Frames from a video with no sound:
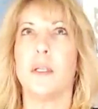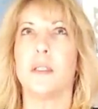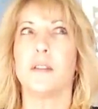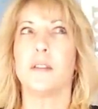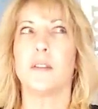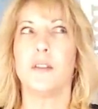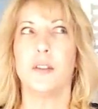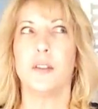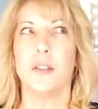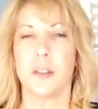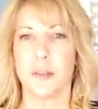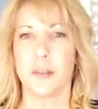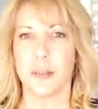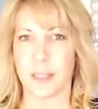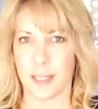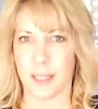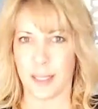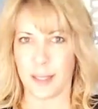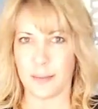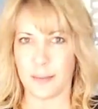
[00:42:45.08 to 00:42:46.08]
is New Year's
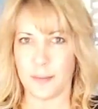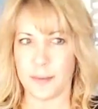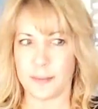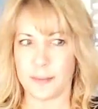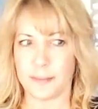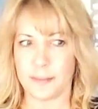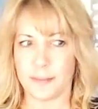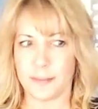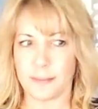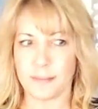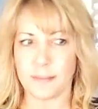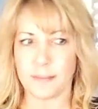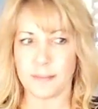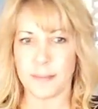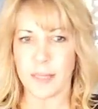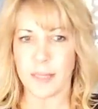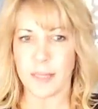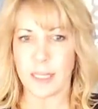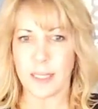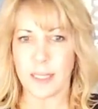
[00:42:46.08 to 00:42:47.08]
Eve.
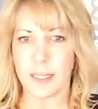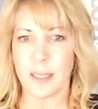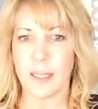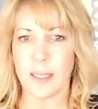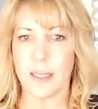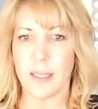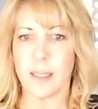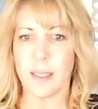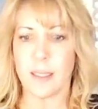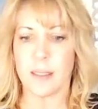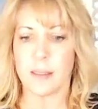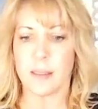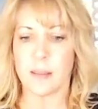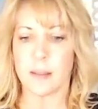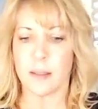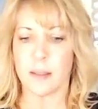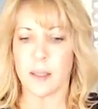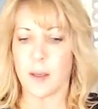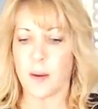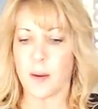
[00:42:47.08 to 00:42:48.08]

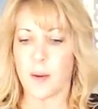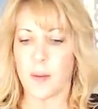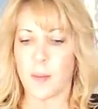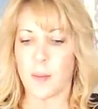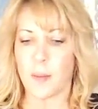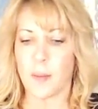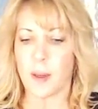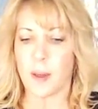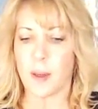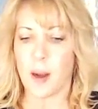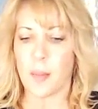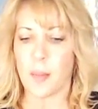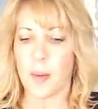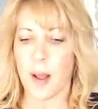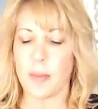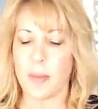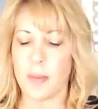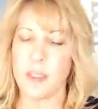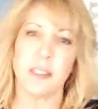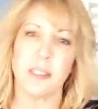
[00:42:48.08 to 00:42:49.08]
So I'll
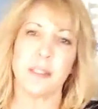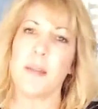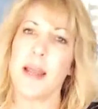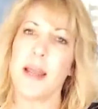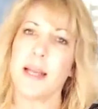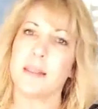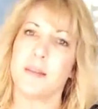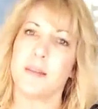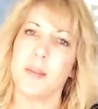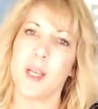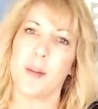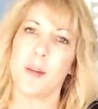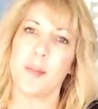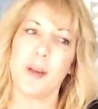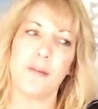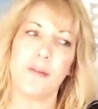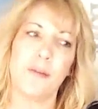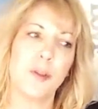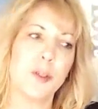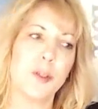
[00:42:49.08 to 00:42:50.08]
probably just make some yummy
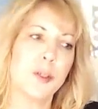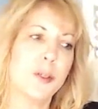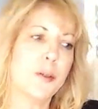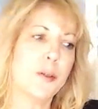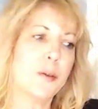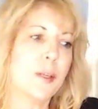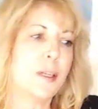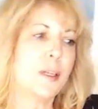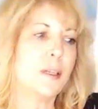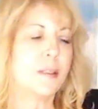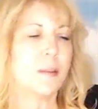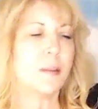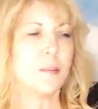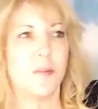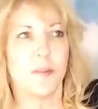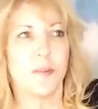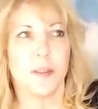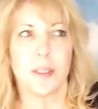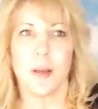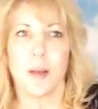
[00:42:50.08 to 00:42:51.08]
food, some,
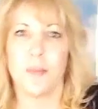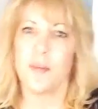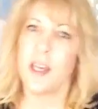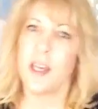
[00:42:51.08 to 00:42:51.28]
some